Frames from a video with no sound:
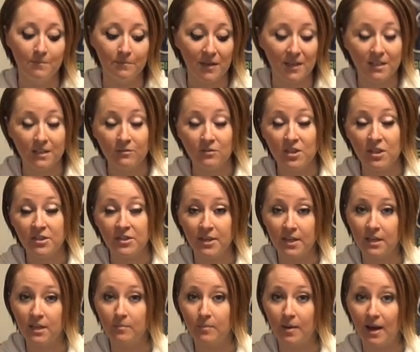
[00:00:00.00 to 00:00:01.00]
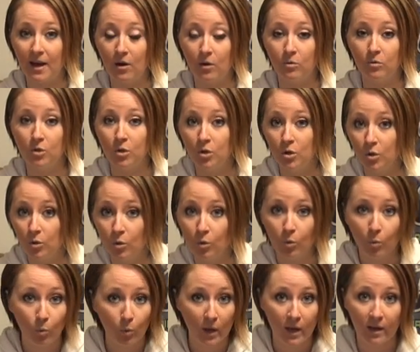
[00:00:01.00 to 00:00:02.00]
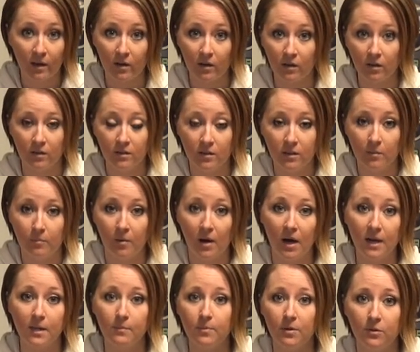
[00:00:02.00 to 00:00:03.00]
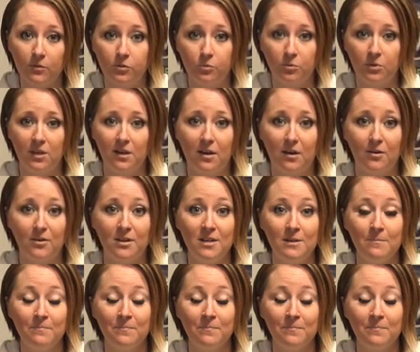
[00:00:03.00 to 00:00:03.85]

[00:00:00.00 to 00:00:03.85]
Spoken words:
I didn't even think about where the body post would go.